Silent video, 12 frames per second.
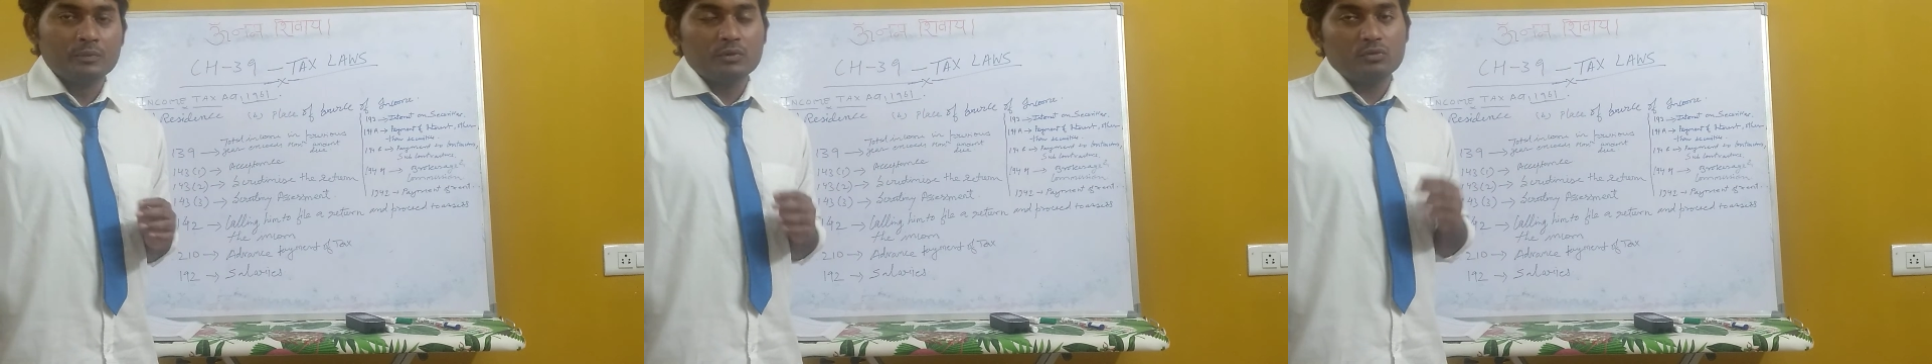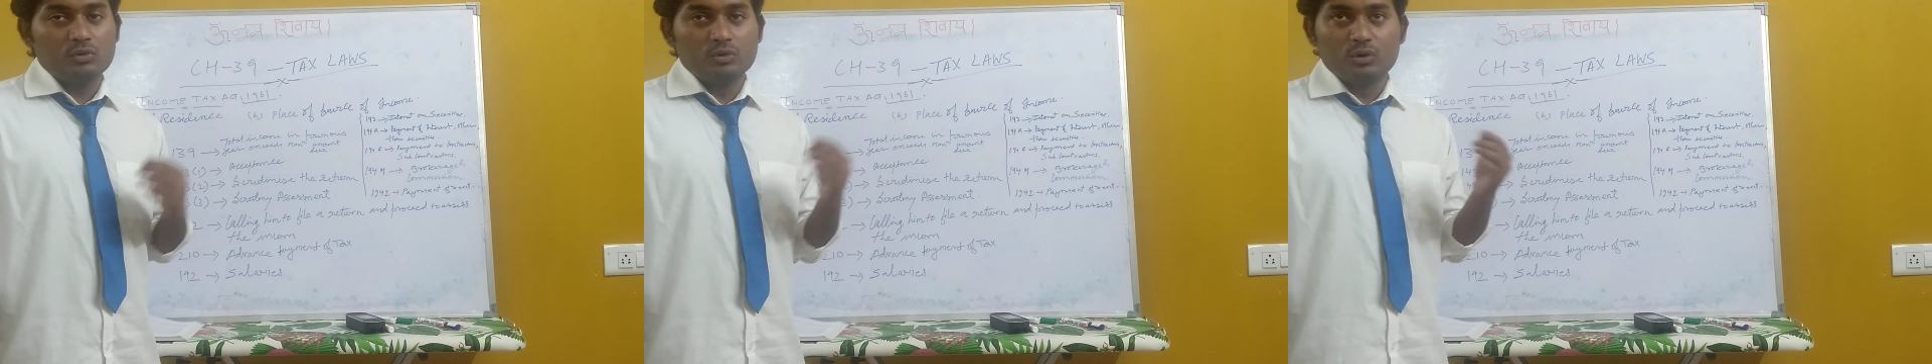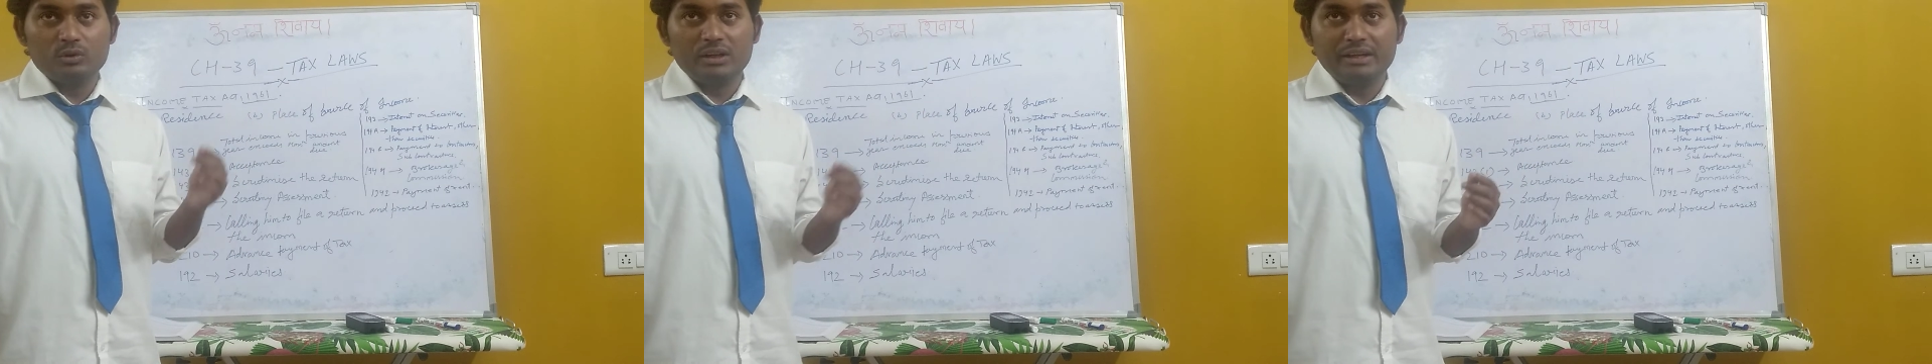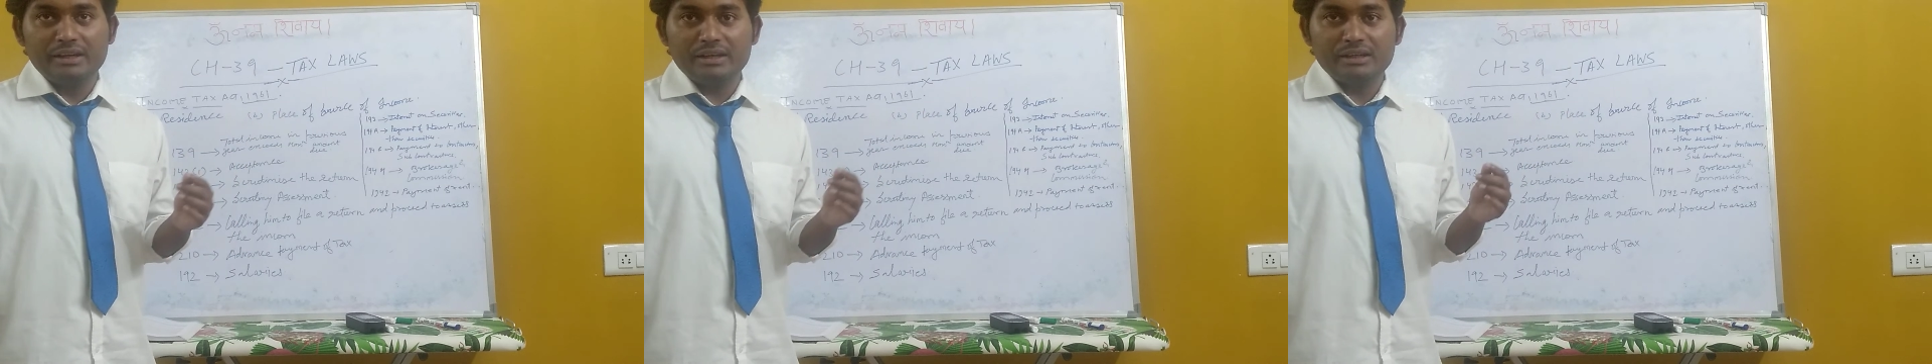So you go to the
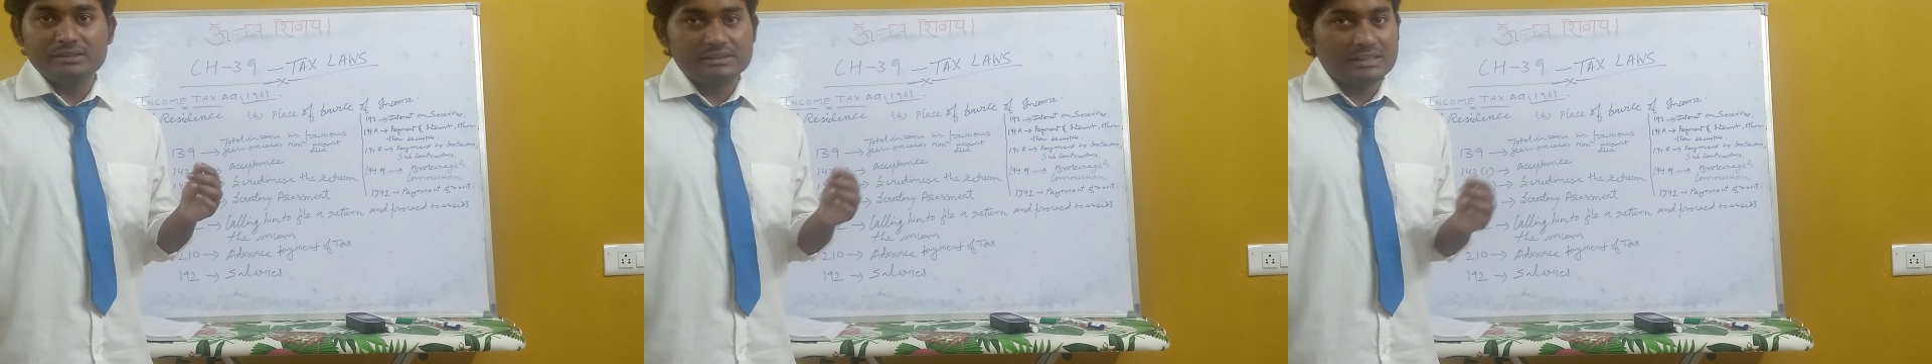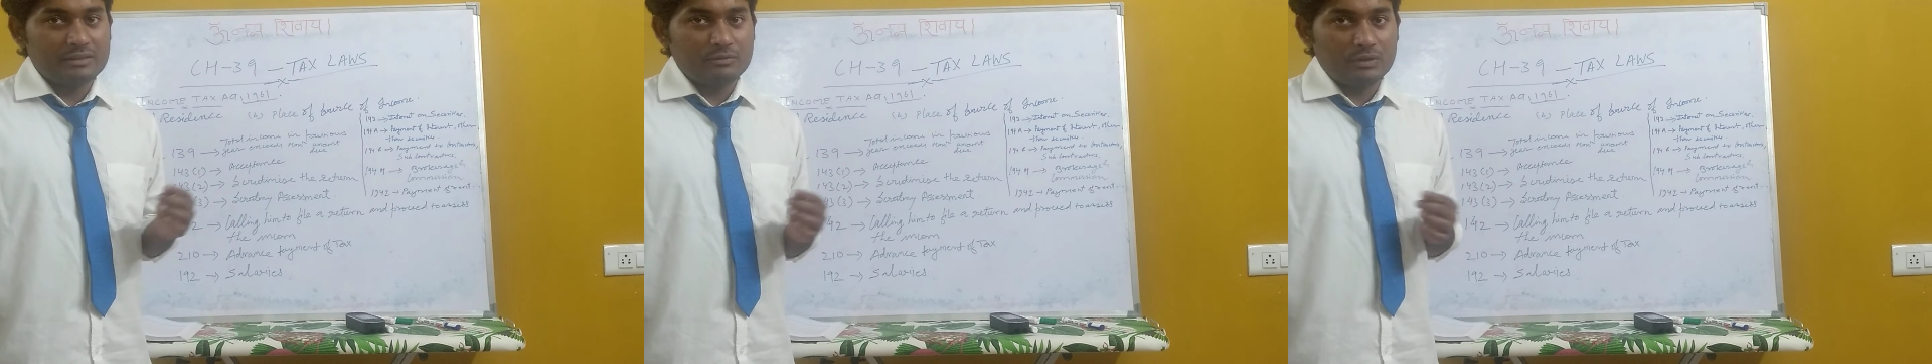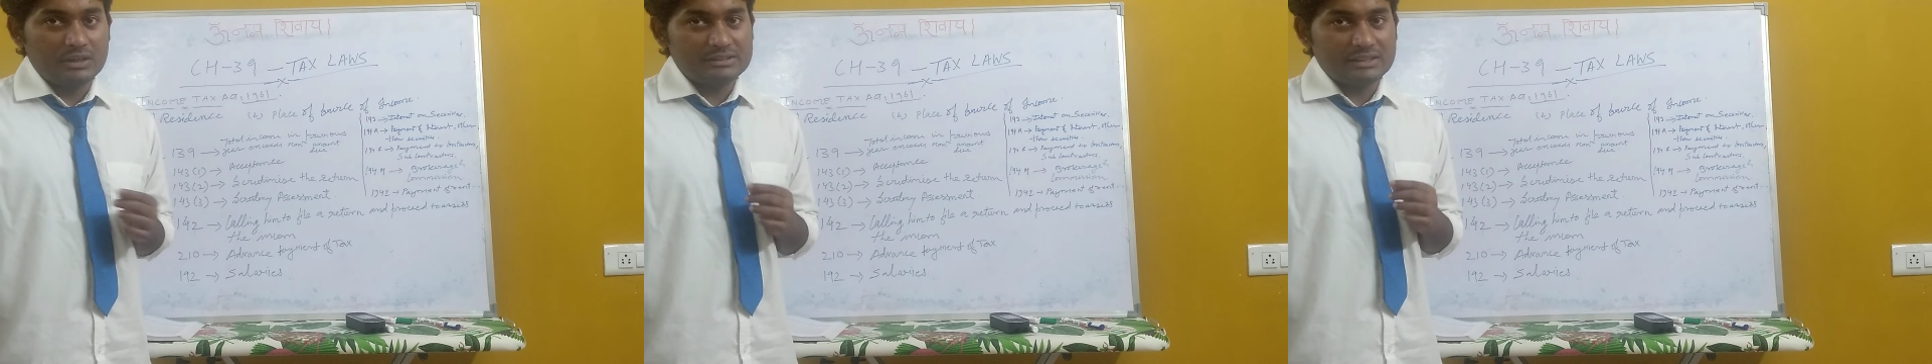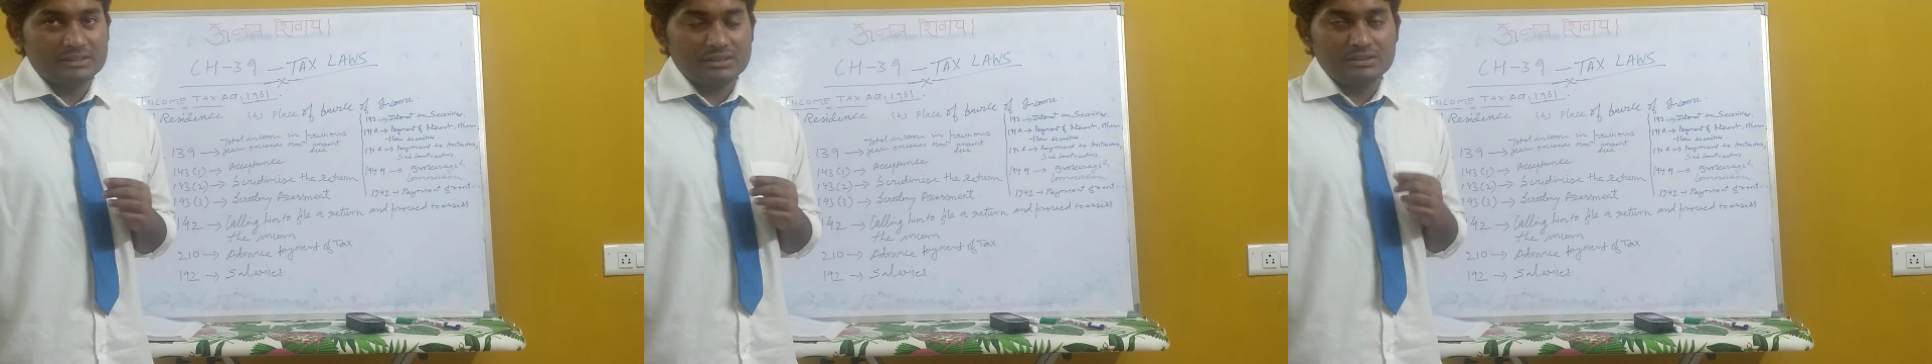link and check what
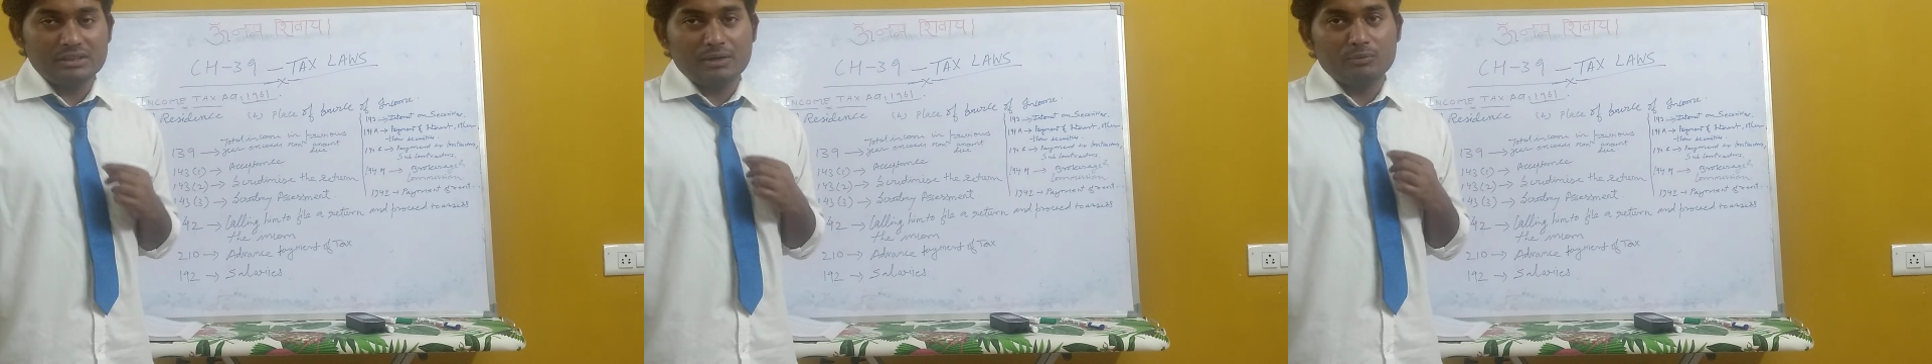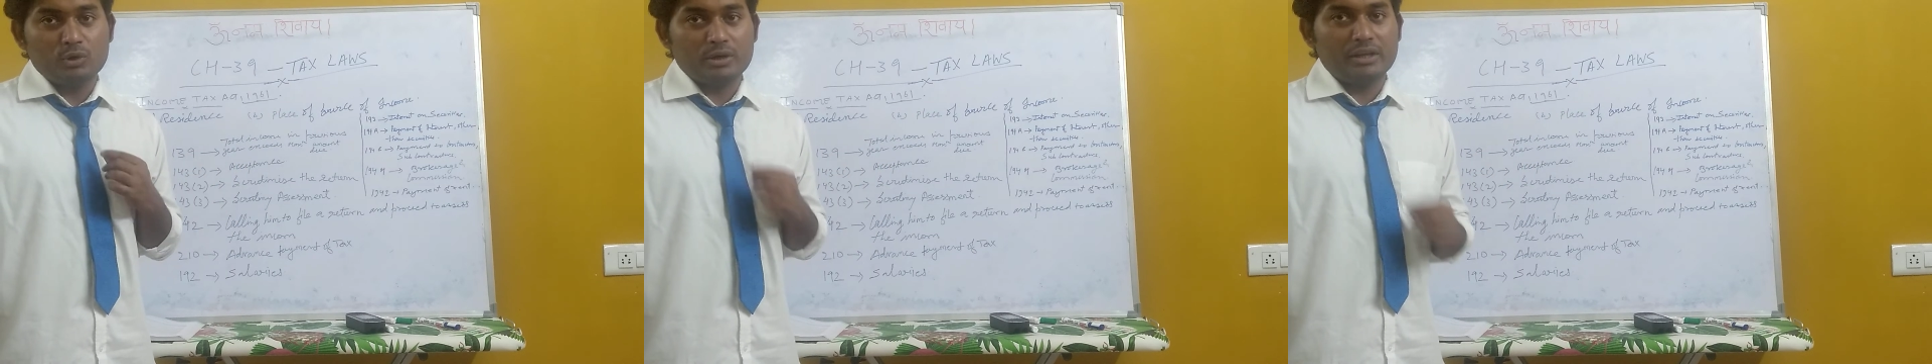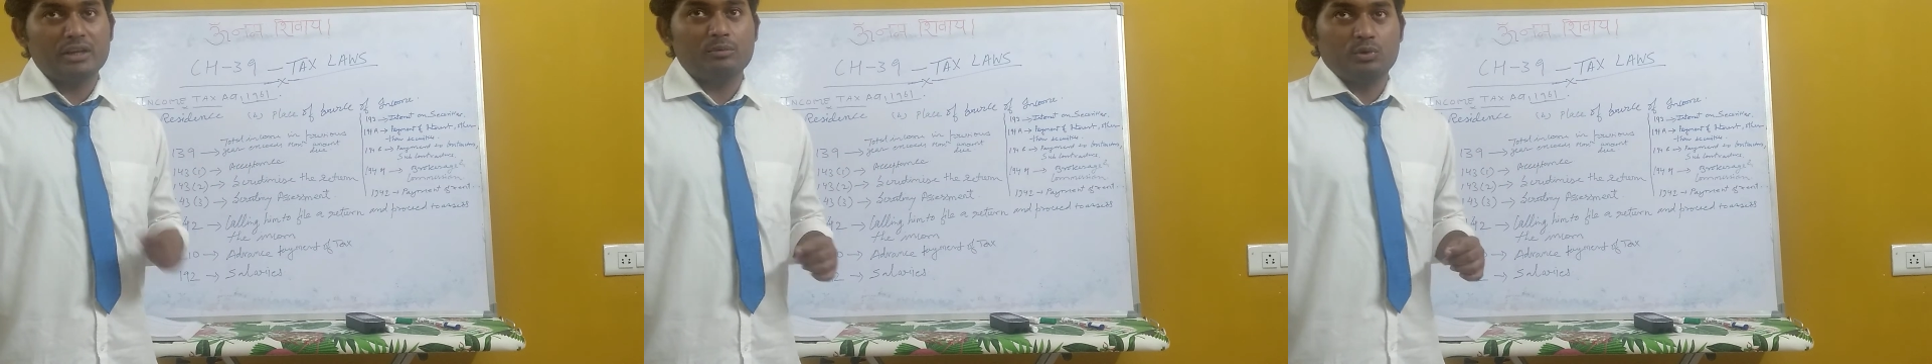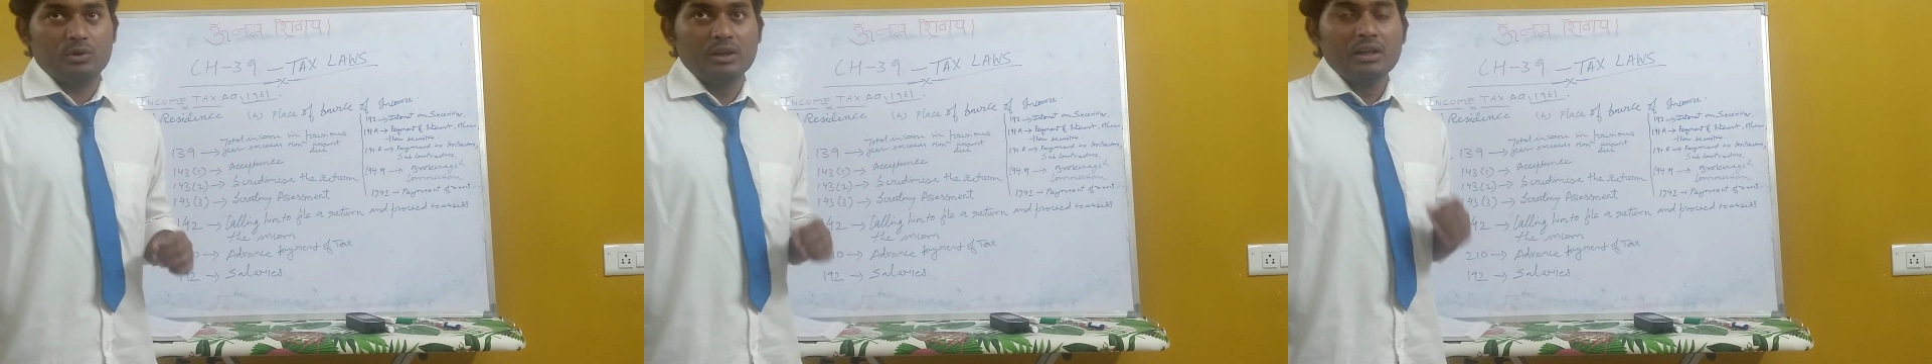sections I am talking
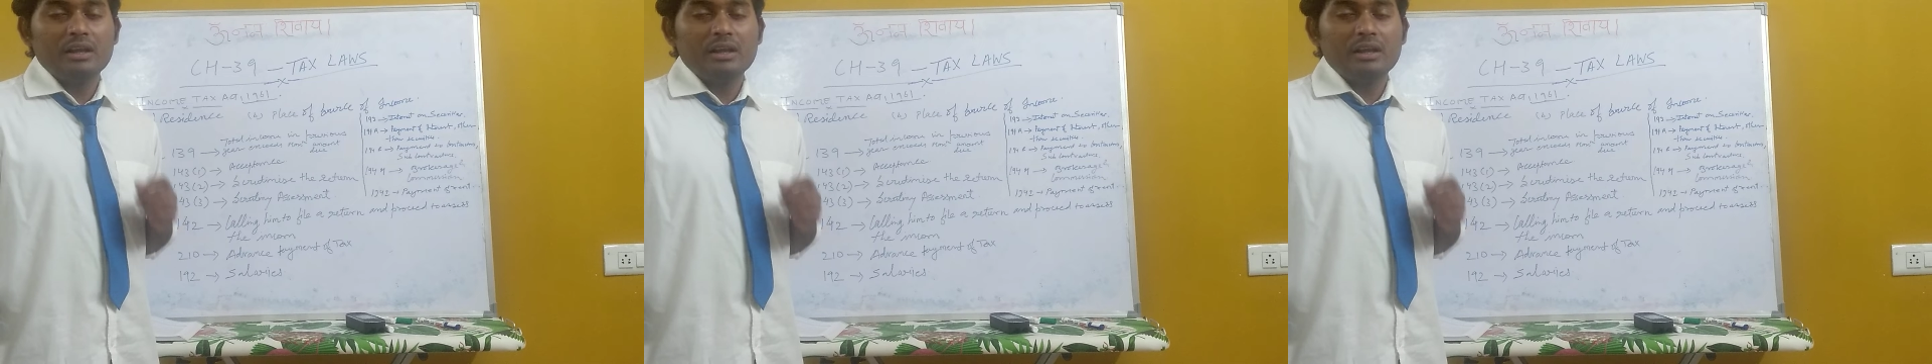about.